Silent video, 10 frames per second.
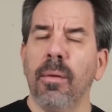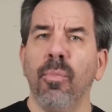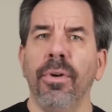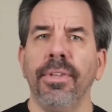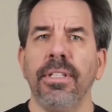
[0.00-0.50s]

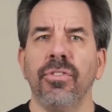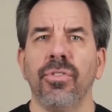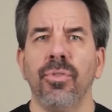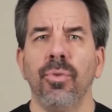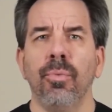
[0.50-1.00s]
I'm willing
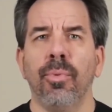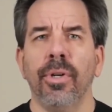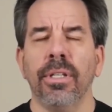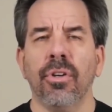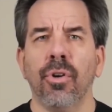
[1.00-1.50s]
to
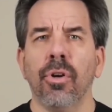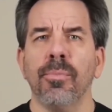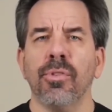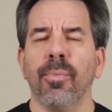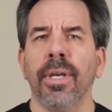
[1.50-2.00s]
put
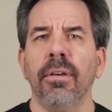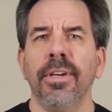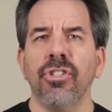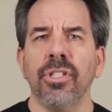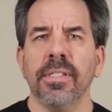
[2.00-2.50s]
curbs or
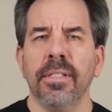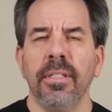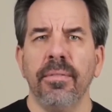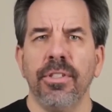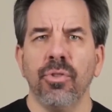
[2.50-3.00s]
regulations
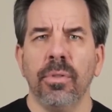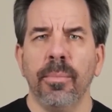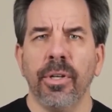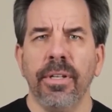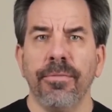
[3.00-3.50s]
on individual
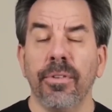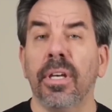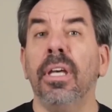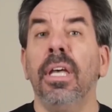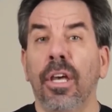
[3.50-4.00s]
liberty for
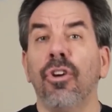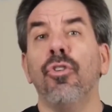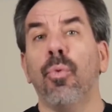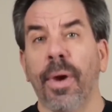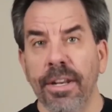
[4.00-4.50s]
the
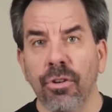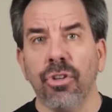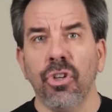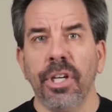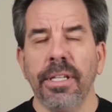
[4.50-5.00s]
greater
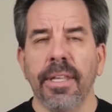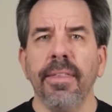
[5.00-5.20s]
good.